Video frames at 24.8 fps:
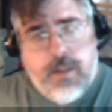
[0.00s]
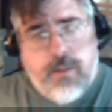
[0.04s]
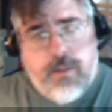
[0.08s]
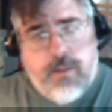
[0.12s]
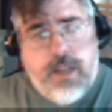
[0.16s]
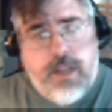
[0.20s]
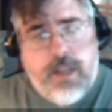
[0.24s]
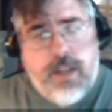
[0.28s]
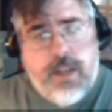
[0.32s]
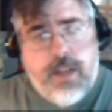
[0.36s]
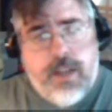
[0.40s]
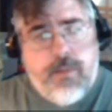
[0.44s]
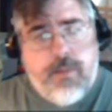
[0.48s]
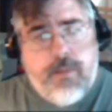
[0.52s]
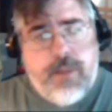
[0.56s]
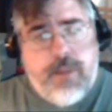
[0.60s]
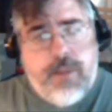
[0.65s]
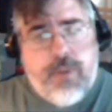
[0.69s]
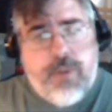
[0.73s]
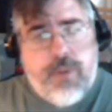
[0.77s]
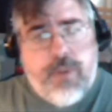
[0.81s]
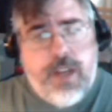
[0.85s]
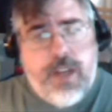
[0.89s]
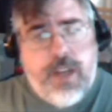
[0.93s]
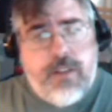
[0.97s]
Right now my
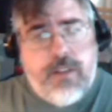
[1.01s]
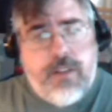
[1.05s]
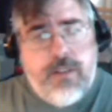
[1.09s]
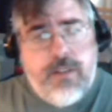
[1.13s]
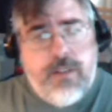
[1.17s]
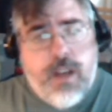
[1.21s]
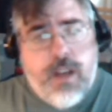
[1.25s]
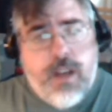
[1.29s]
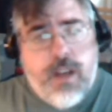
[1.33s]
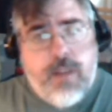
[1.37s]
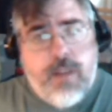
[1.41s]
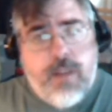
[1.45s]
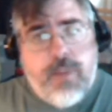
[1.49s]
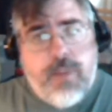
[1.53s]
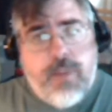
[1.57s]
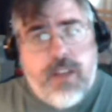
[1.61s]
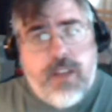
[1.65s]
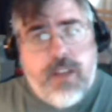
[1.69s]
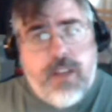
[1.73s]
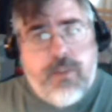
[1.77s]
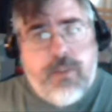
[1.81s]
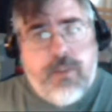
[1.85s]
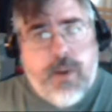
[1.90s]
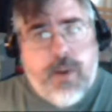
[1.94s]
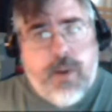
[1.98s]
brain is not in a
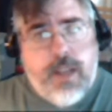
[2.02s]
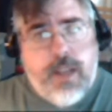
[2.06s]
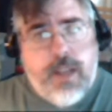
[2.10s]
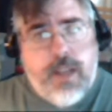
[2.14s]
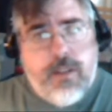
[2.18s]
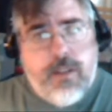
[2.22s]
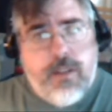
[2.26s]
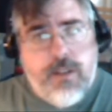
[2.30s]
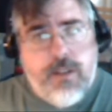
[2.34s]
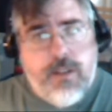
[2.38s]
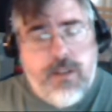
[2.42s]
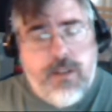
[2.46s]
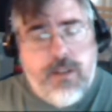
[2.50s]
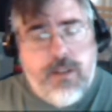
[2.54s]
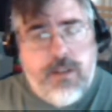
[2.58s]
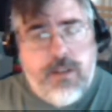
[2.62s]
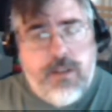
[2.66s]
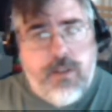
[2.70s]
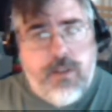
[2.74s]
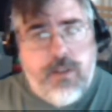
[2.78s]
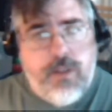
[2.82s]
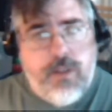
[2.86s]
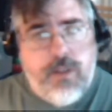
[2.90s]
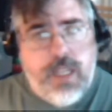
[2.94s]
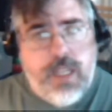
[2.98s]
place where I could
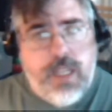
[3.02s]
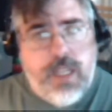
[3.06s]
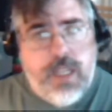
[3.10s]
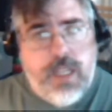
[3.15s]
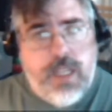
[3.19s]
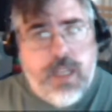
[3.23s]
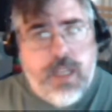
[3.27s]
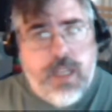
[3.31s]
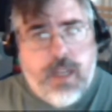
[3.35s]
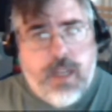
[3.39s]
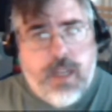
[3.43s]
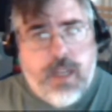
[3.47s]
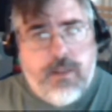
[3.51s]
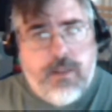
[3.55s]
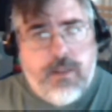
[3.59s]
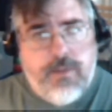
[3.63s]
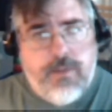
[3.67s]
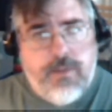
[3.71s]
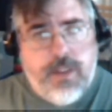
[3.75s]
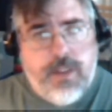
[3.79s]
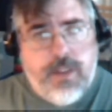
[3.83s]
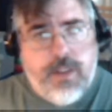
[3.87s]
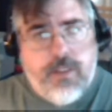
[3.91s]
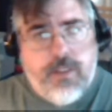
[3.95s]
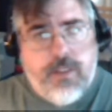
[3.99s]
do the
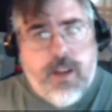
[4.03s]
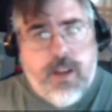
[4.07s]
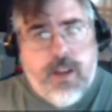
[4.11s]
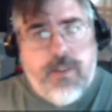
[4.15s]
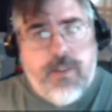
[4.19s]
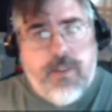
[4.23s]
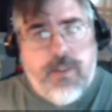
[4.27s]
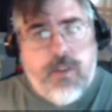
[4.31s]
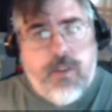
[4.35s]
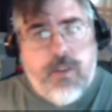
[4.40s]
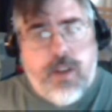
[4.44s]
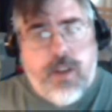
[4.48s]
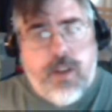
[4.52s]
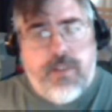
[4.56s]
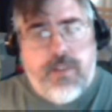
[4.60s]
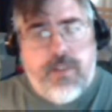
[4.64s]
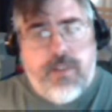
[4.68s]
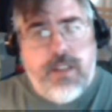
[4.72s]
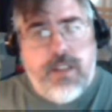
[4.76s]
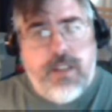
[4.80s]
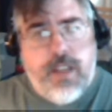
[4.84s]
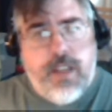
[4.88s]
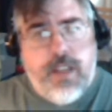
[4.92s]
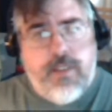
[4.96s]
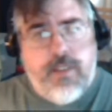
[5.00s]
philosophical
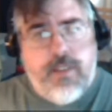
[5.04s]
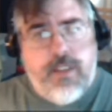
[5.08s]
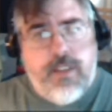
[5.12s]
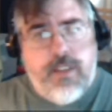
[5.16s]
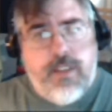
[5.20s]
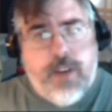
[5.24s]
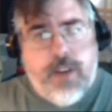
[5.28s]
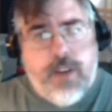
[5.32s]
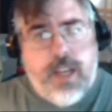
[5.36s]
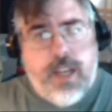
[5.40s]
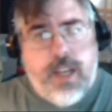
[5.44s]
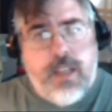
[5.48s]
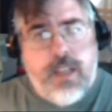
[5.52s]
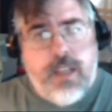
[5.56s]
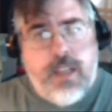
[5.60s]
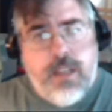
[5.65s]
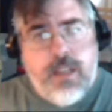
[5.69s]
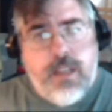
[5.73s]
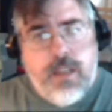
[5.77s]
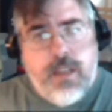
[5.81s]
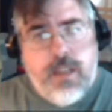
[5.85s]
heavy training